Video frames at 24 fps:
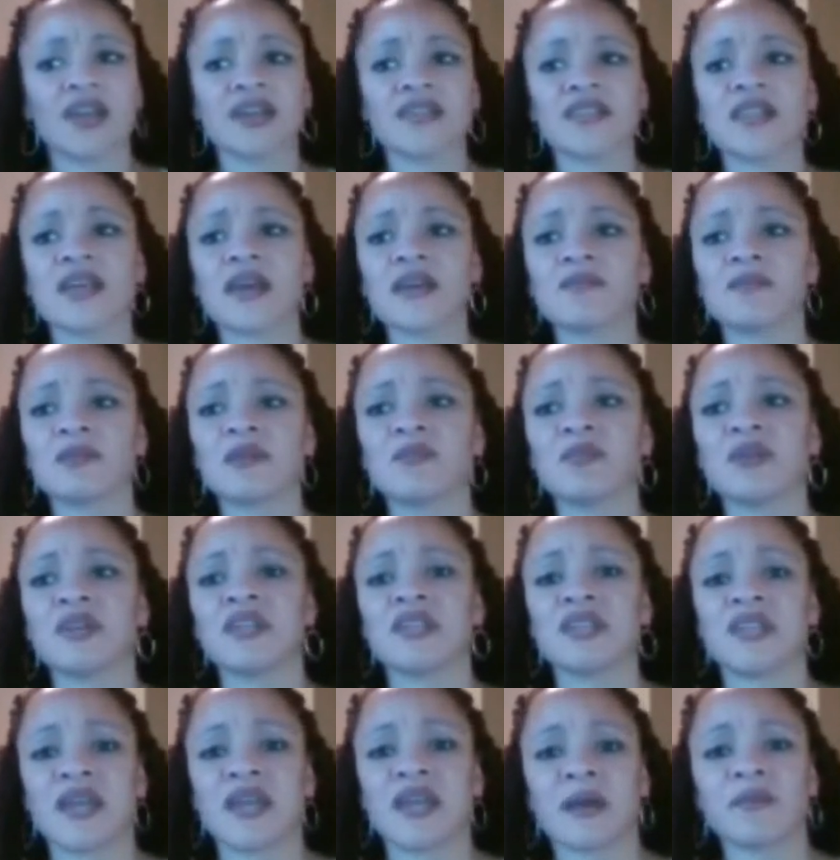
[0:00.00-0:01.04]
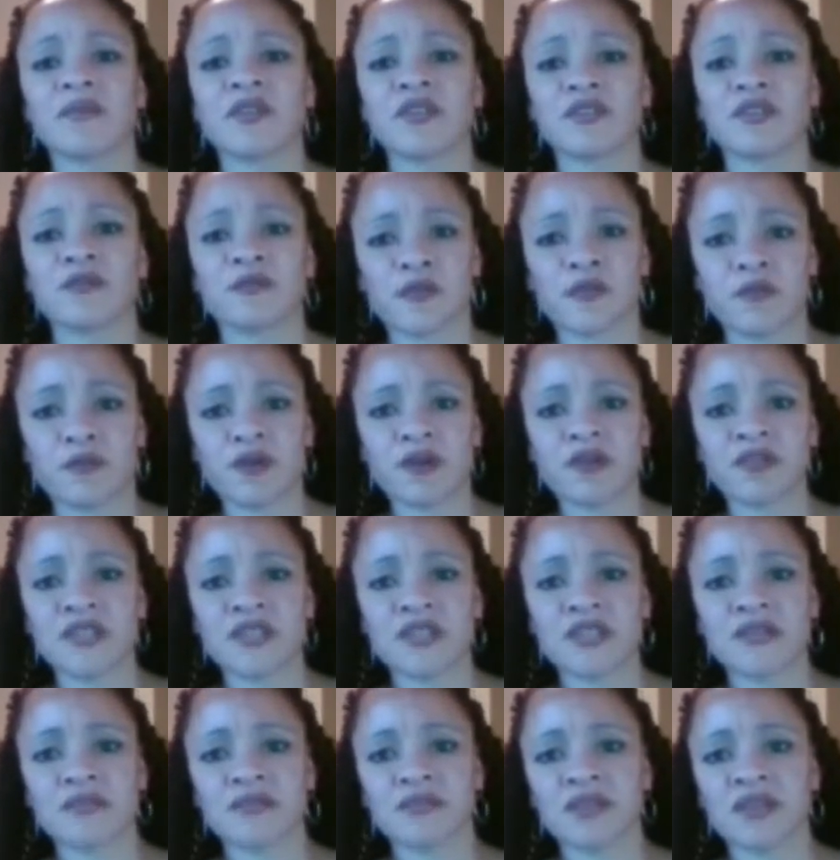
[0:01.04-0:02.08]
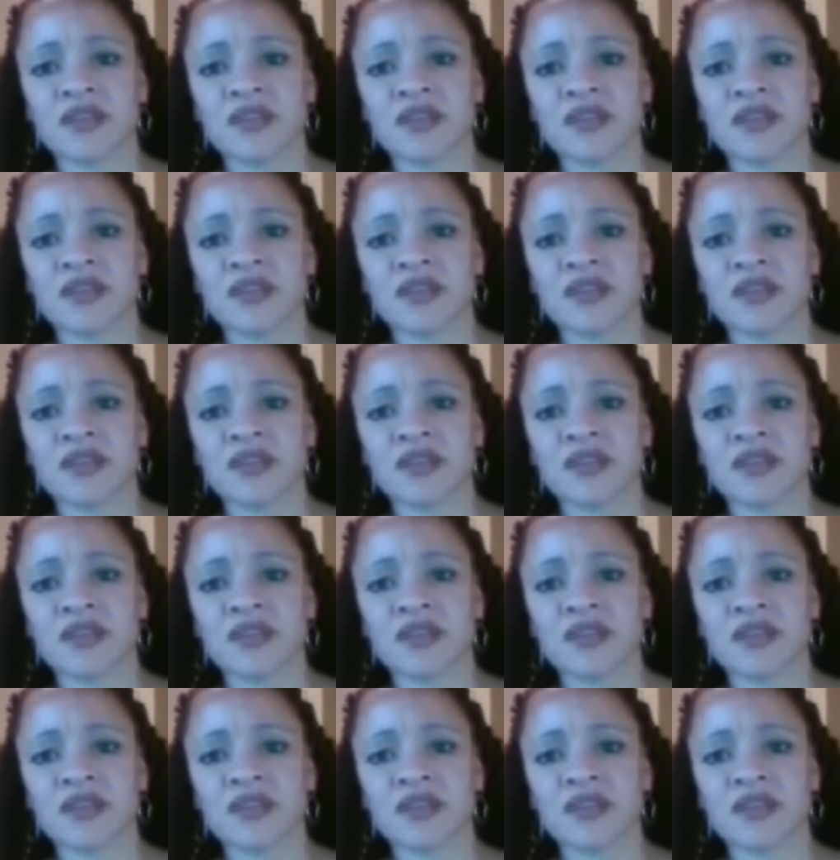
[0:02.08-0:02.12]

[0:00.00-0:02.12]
It's like me being the captain of the football team,